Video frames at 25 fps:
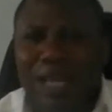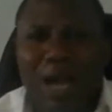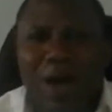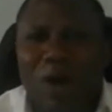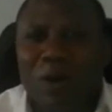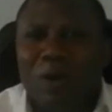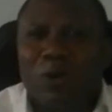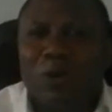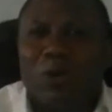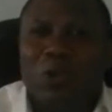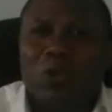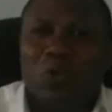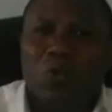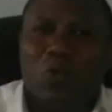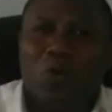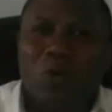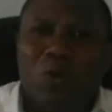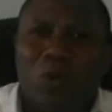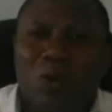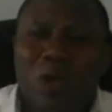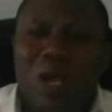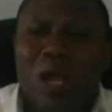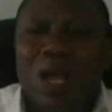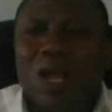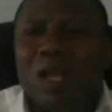and all those
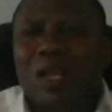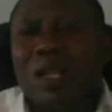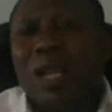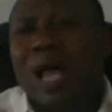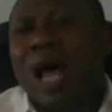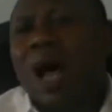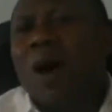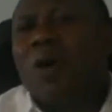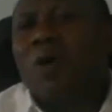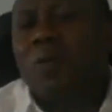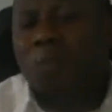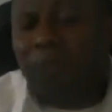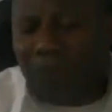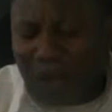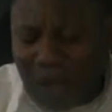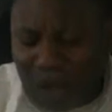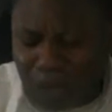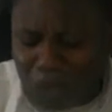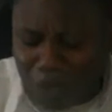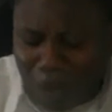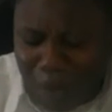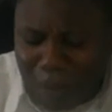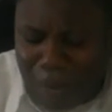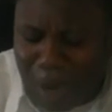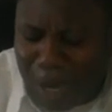ones. Now,
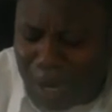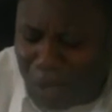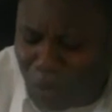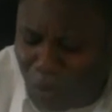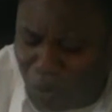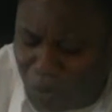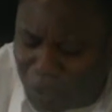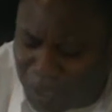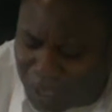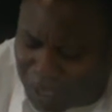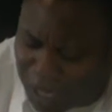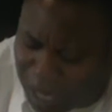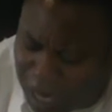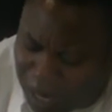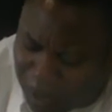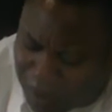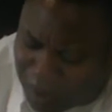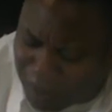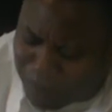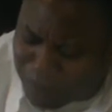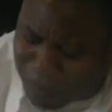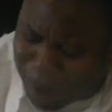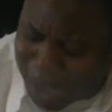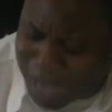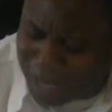somebody will
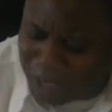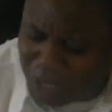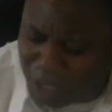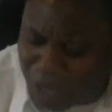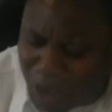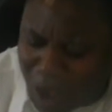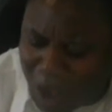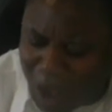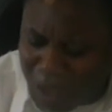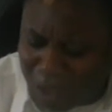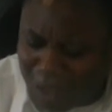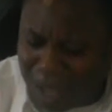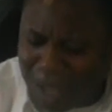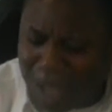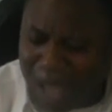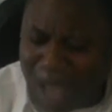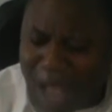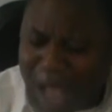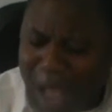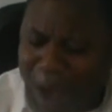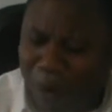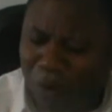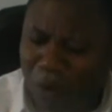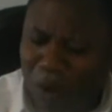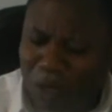say, Pastor,
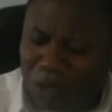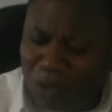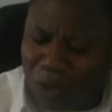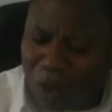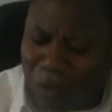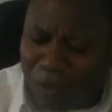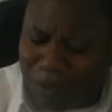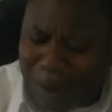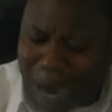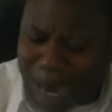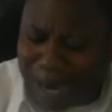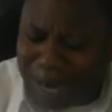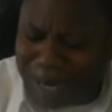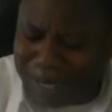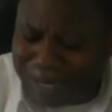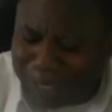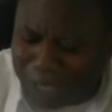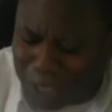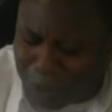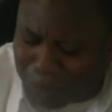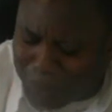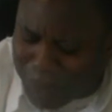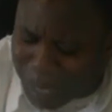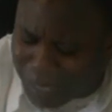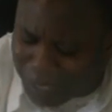I want to marry
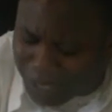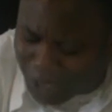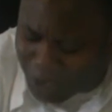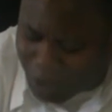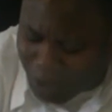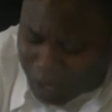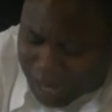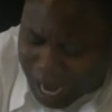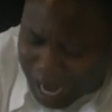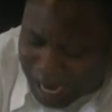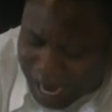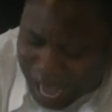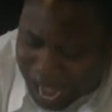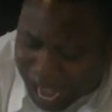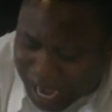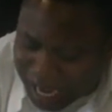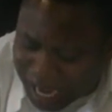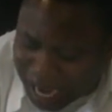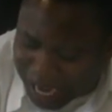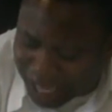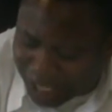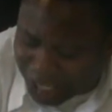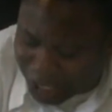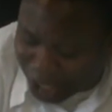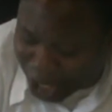this person so that I can